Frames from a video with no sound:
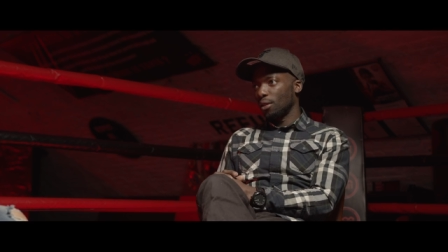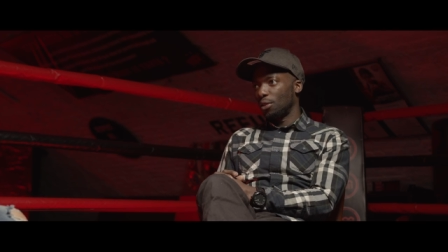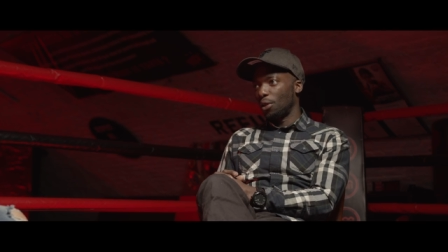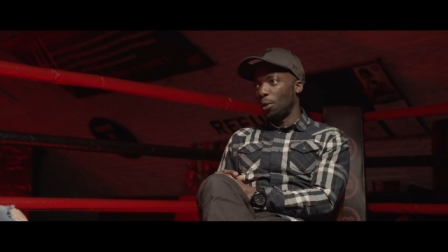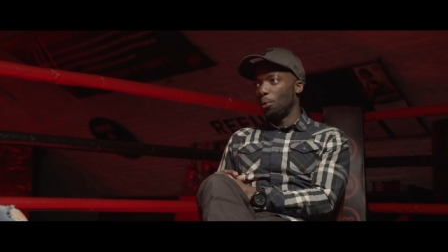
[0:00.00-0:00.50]

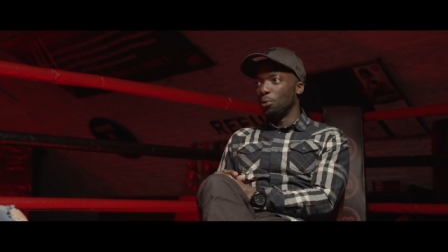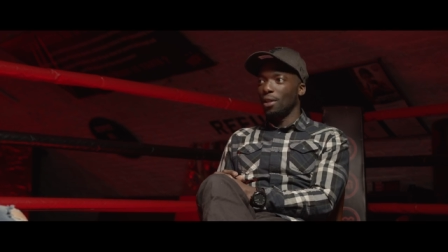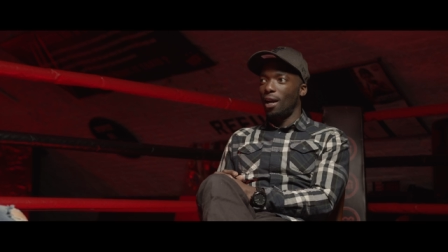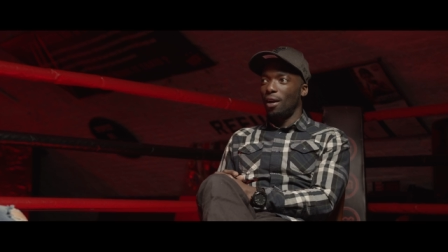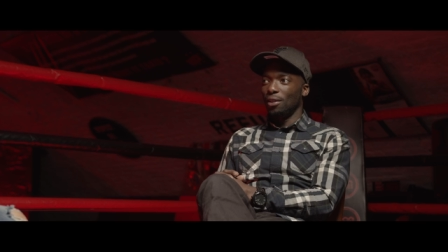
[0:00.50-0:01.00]
So we
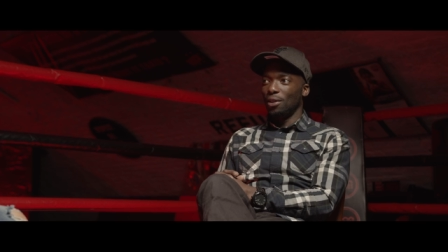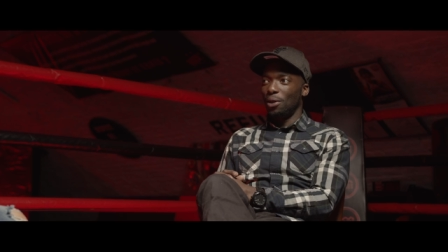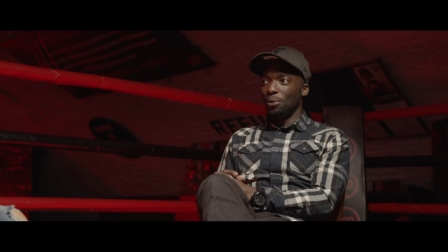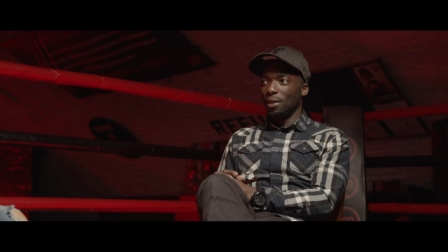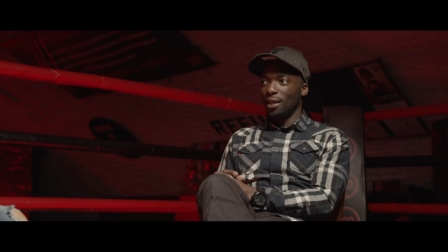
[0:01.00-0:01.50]
was out in the
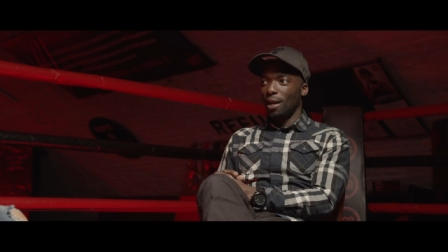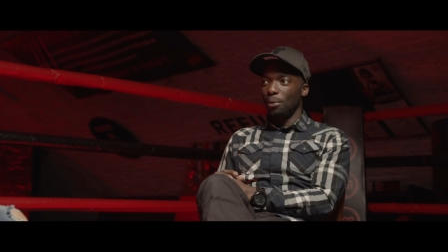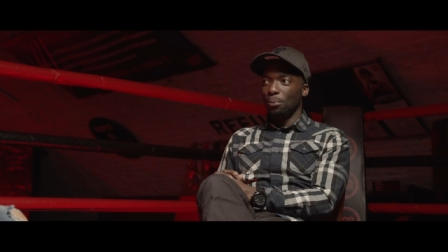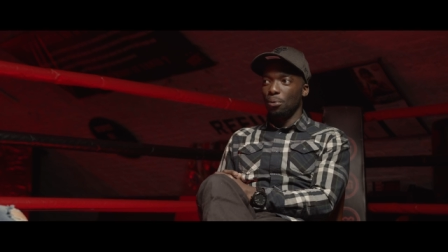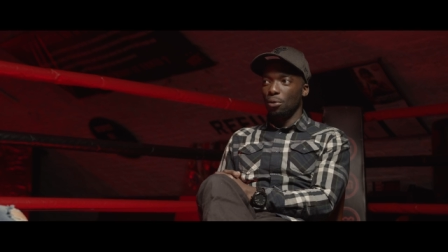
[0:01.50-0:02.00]
holding
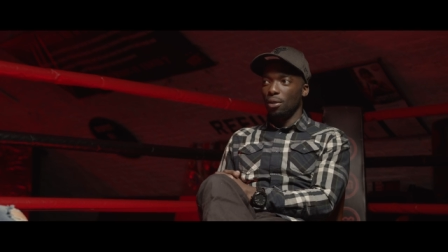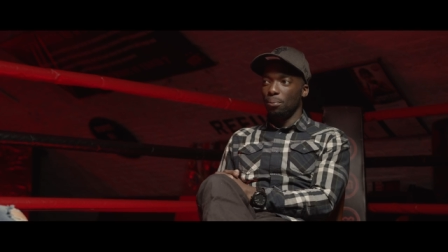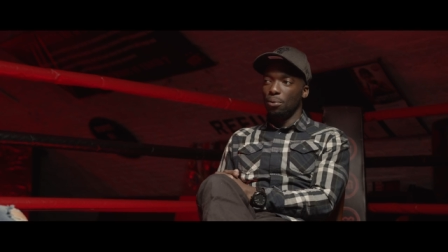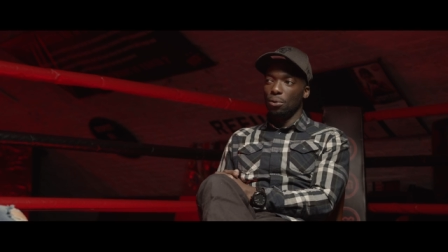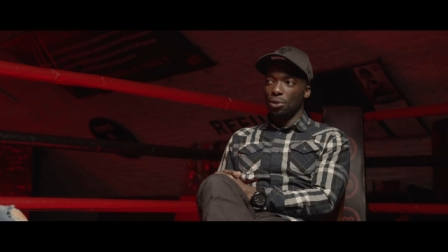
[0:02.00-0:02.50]
camp
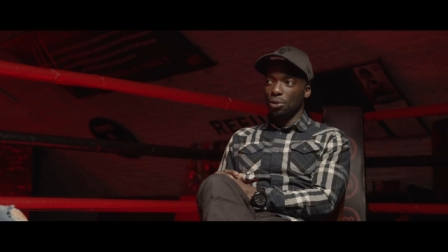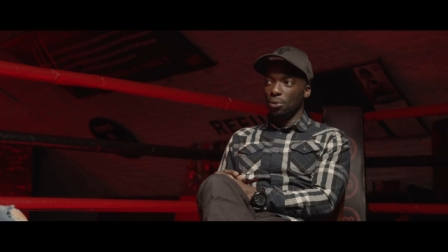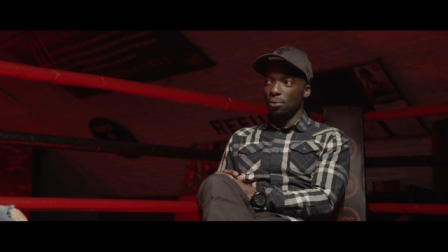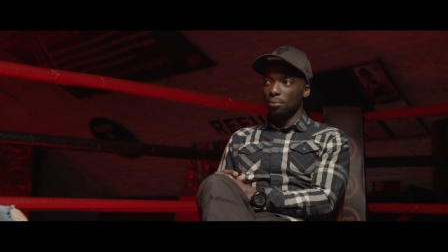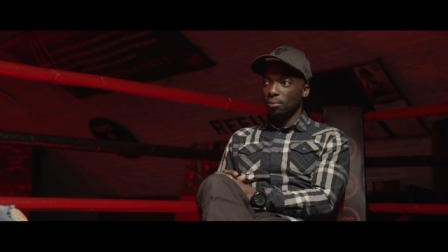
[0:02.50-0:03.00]
in
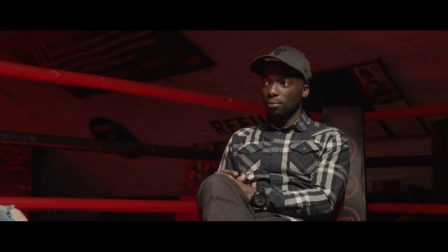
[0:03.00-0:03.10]
Portugal.